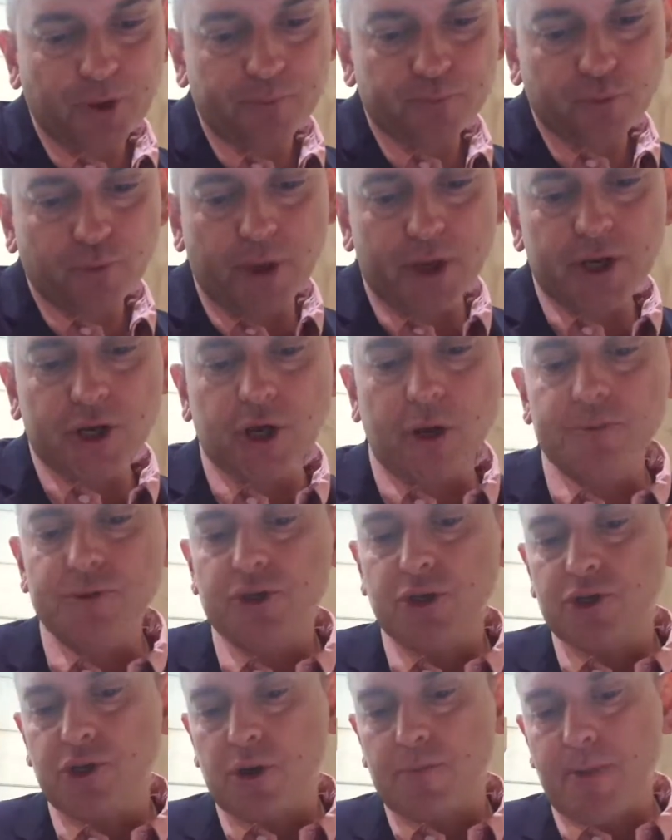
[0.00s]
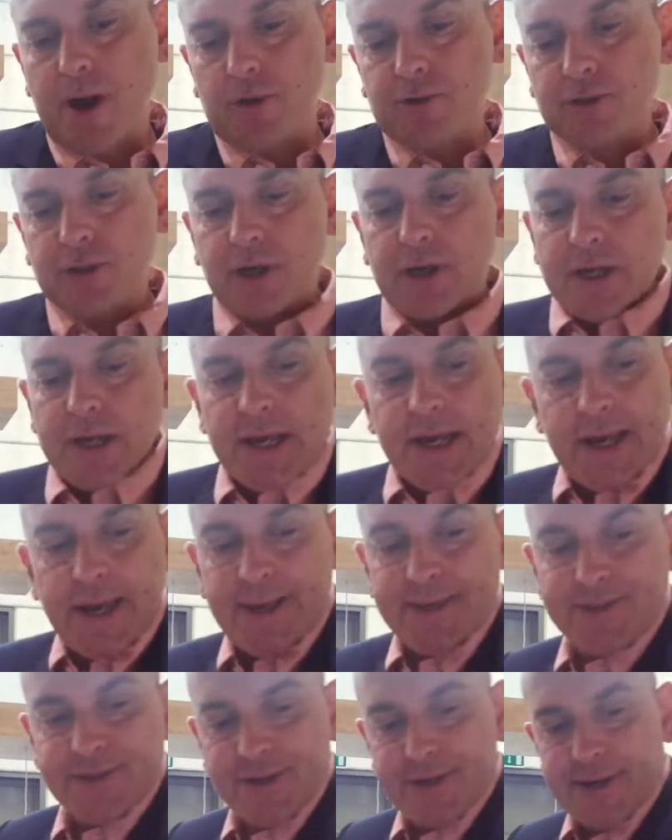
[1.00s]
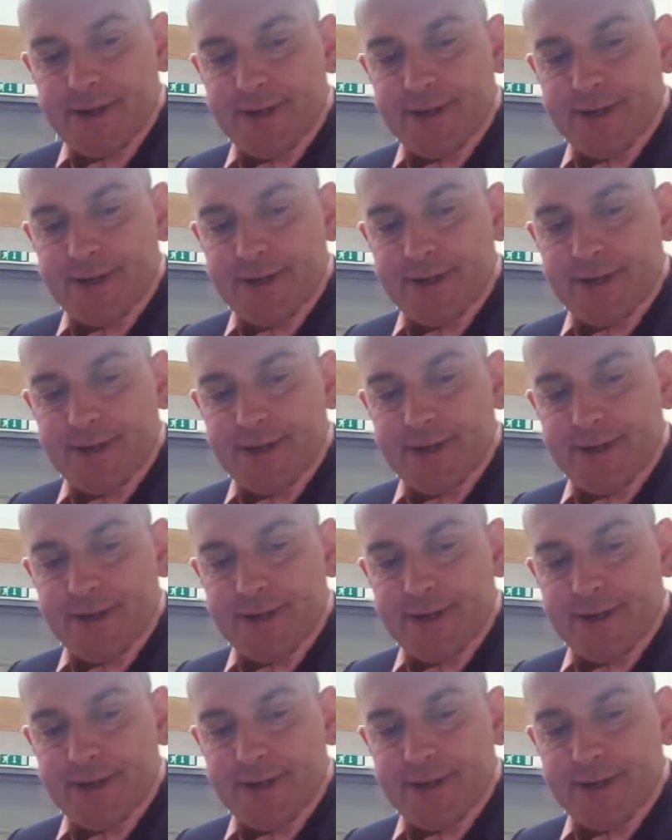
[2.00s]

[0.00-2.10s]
When it comes on your mouth, is